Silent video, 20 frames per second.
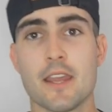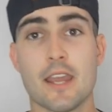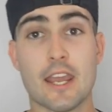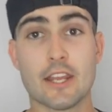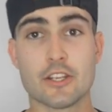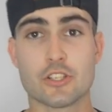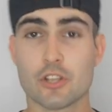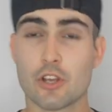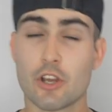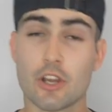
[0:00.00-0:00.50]

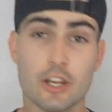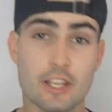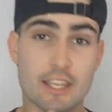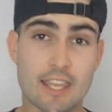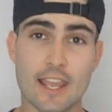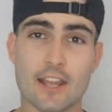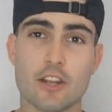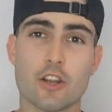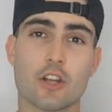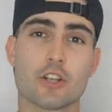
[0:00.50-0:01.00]
And so
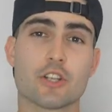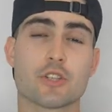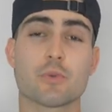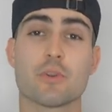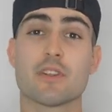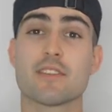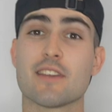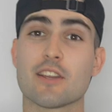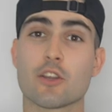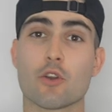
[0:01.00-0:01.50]
again, I just
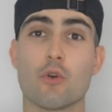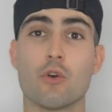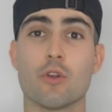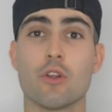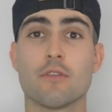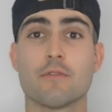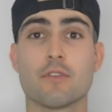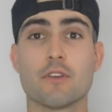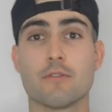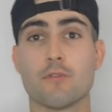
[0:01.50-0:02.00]
want to thank
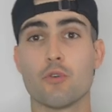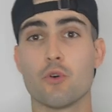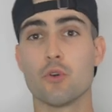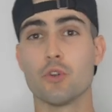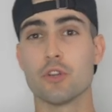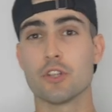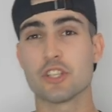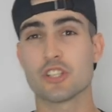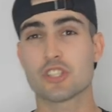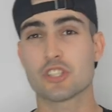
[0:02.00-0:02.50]
all of you for all
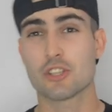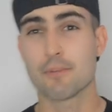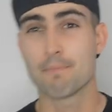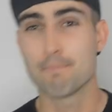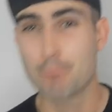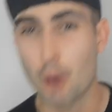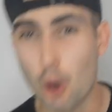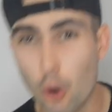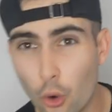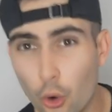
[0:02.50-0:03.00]
the
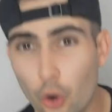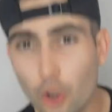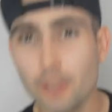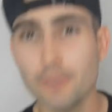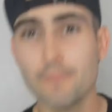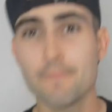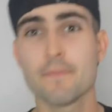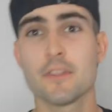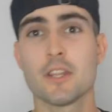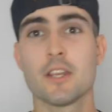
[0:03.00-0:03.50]

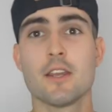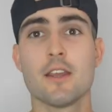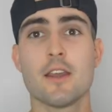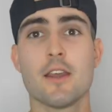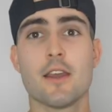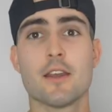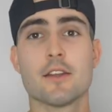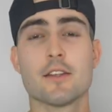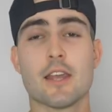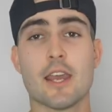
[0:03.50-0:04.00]
support
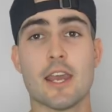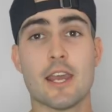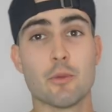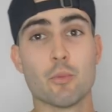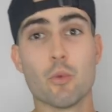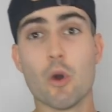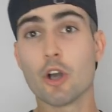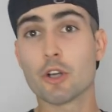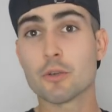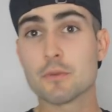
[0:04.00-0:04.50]
and
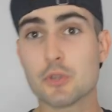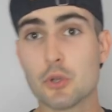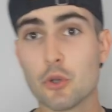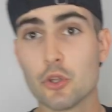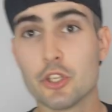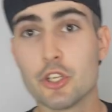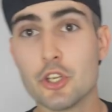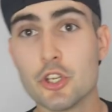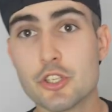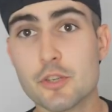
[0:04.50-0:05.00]
welcome to all
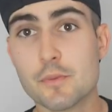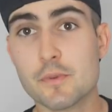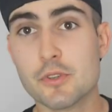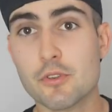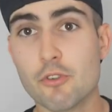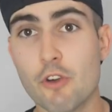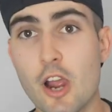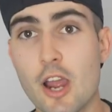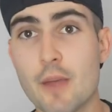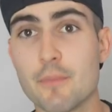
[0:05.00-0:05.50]
the new
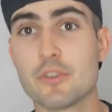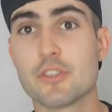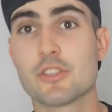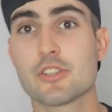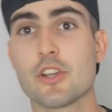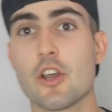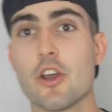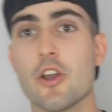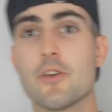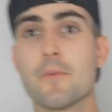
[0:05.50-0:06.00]
subscribers.
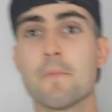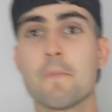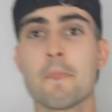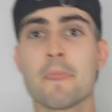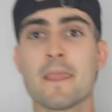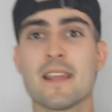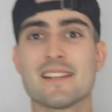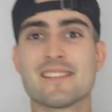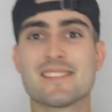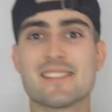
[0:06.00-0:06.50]
So
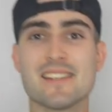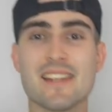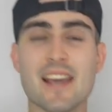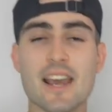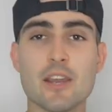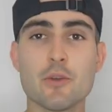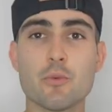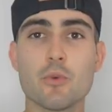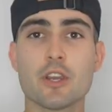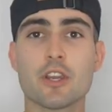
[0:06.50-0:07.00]

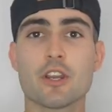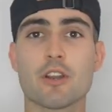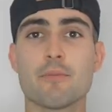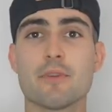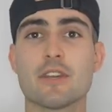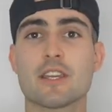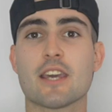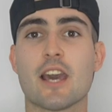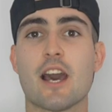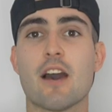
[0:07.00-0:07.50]
today we're going to
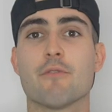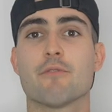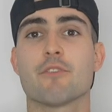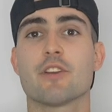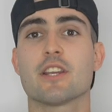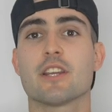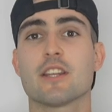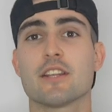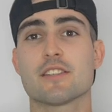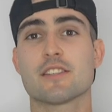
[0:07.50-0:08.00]
be
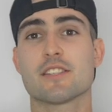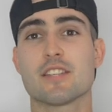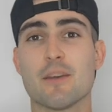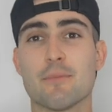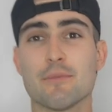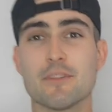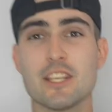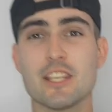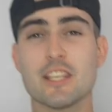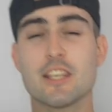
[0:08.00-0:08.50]
covering
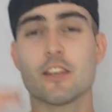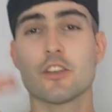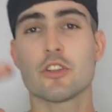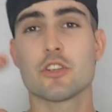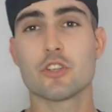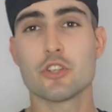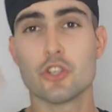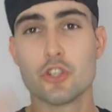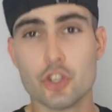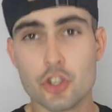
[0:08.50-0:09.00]
something
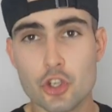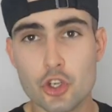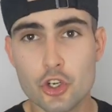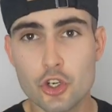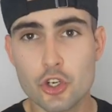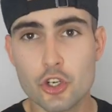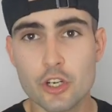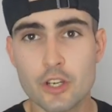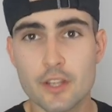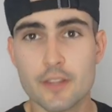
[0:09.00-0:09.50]

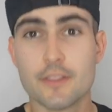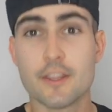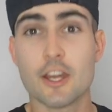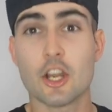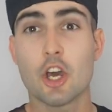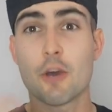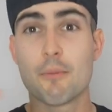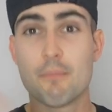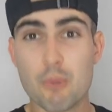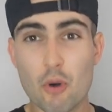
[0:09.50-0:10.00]
new that
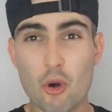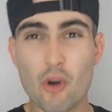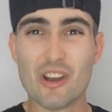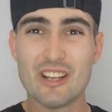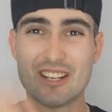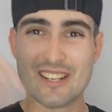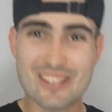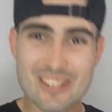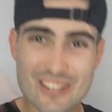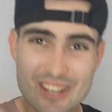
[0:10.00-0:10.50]
I
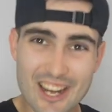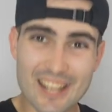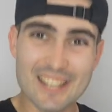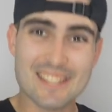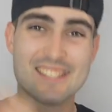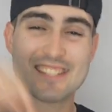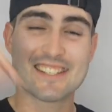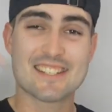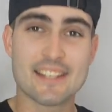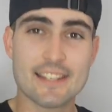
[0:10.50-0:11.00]
bought
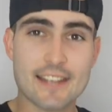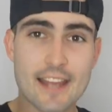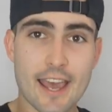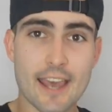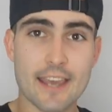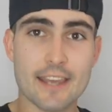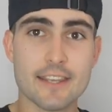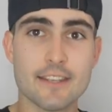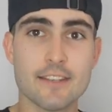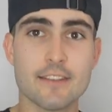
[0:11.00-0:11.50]
just
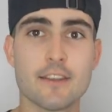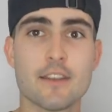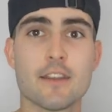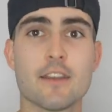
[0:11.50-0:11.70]
today